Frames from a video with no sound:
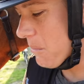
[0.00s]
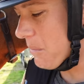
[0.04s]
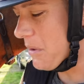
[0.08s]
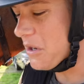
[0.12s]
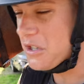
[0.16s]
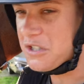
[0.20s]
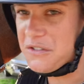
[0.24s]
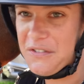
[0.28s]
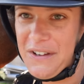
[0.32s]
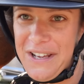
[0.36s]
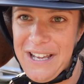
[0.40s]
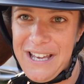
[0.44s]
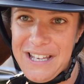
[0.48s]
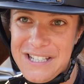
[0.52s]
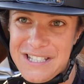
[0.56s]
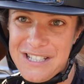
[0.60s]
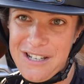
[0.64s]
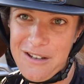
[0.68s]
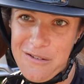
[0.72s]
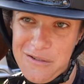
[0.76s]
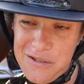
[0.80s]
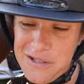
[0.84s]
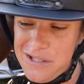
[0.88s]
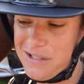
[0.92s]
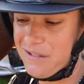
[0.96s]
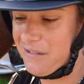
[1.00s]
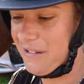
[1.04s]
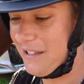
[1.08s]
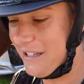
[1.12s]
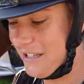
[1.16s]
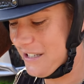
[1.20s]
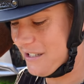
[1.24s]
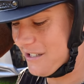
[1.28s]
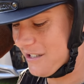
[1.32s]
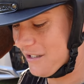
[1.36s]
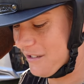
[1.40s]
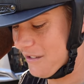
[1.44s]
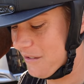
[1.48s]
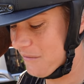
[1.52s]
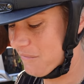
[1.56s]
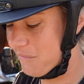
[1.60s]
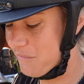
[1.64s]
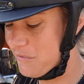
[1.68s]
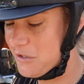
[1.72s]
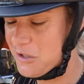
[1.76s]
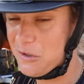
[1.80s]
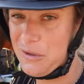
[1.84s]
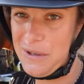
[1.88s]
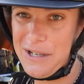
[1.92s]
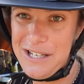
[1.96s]
motivate ourselves into
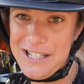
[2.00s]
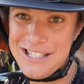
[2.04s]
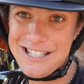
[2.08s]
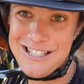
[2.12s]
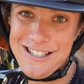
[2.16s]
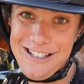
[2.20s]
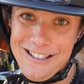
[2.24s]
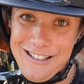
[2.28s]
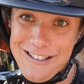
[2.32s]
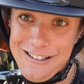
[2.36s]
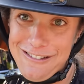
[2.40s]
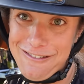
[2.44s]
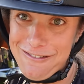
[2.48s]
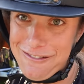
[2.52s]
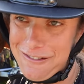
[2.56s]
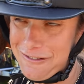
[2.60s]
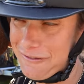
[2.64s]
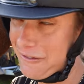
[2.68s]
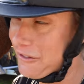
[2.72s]
doing slightly longer